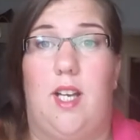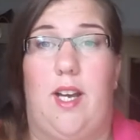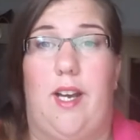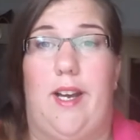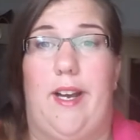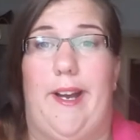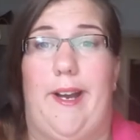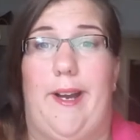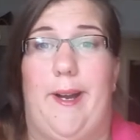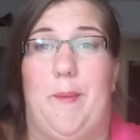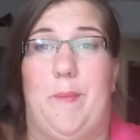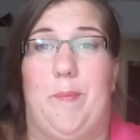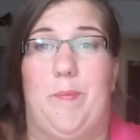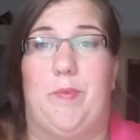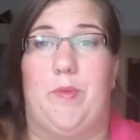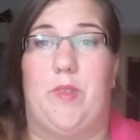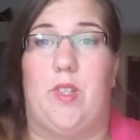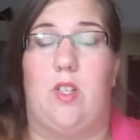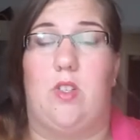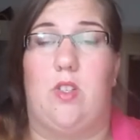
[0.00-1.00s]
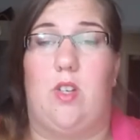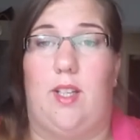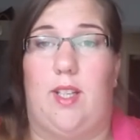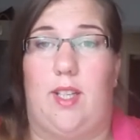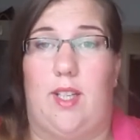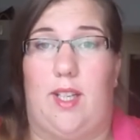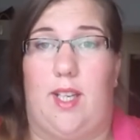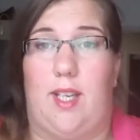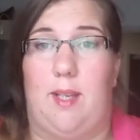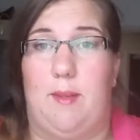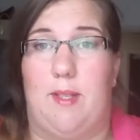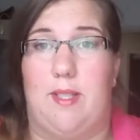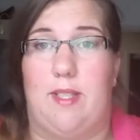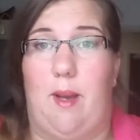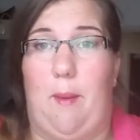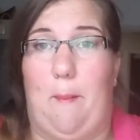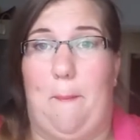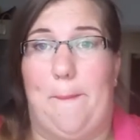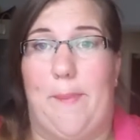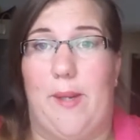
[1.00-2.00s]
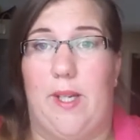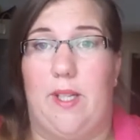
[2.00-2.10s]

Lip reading: I'm going to keep this up,